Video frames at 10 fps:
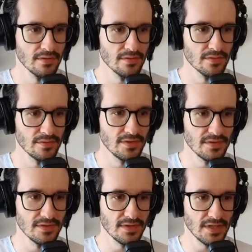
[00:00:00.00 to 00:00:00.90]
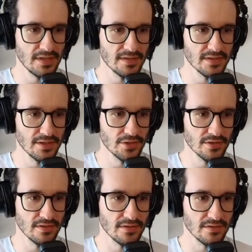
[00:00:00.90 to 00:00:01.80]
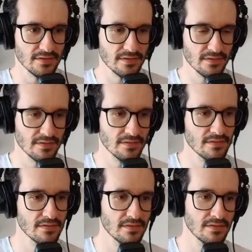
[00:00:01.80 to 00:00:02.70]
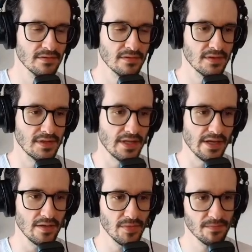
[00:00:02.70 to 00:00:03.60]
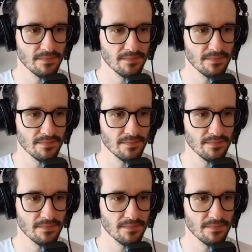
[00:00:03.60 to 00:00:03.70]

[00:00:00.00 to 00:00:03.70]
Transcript: So this is a session's name.